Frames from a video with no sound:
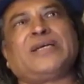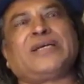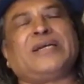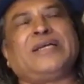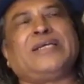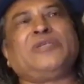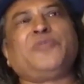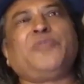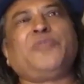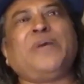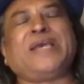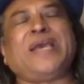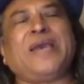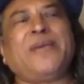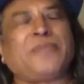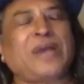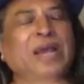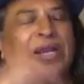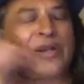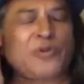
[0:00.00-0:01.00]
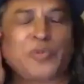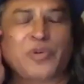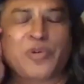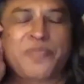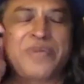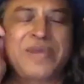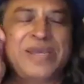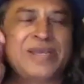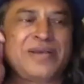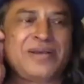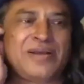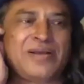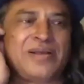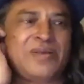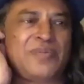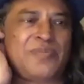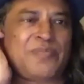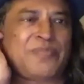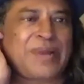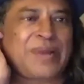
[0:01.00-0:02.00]
it became kind of a big
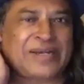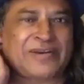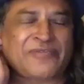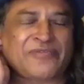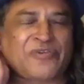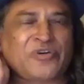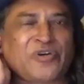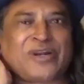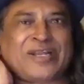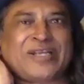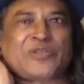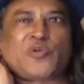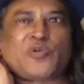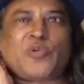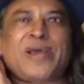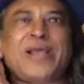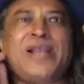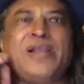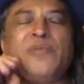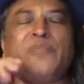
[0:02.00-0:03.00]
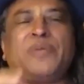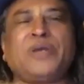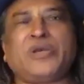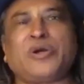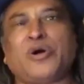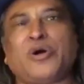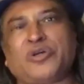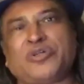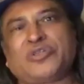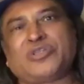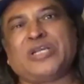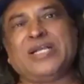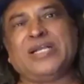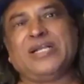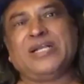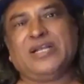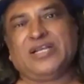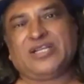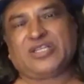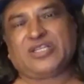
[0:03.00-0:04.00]
metaphor as well, because
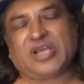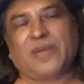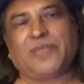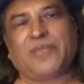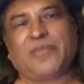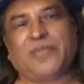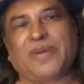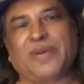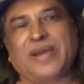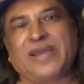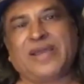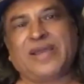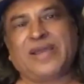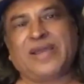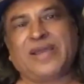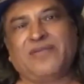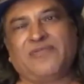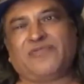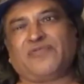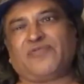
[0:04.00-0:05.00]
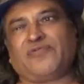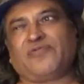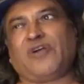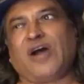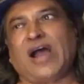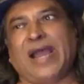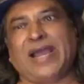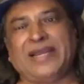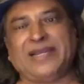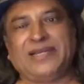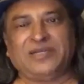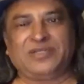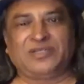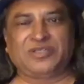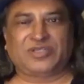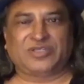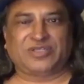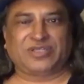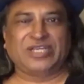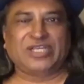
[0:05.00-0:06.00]
Sanmay
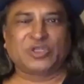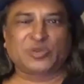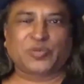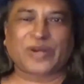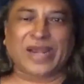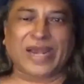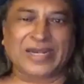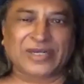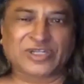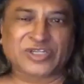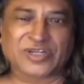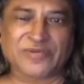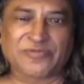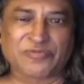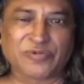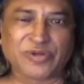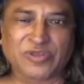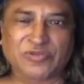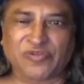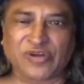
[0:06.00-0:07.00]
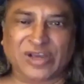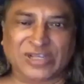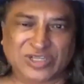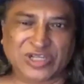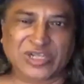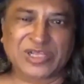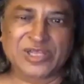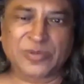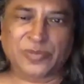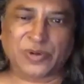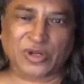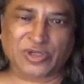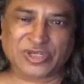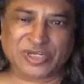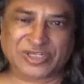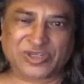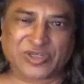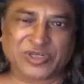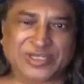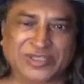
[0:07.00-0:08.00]
finds his friendship with Fazal, the
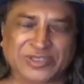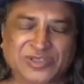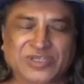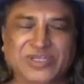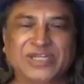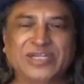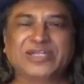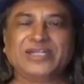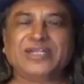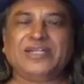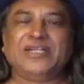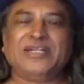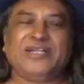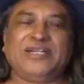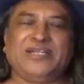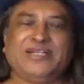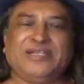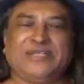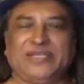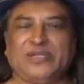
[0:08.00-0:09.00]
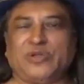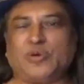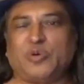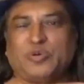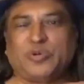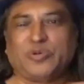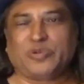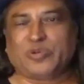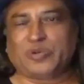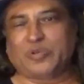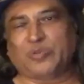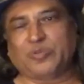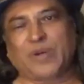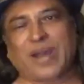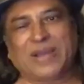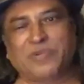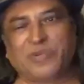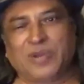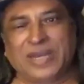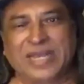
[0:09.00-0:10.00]
projectionist, you know, by
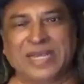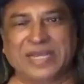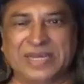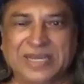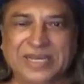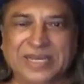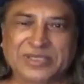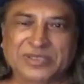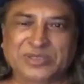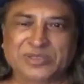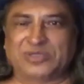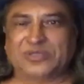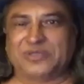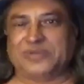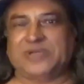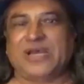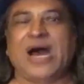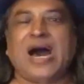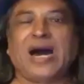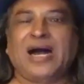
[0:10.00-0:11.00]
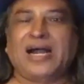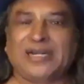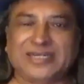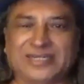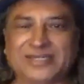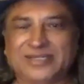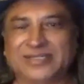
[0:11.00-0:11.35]
winning his heart.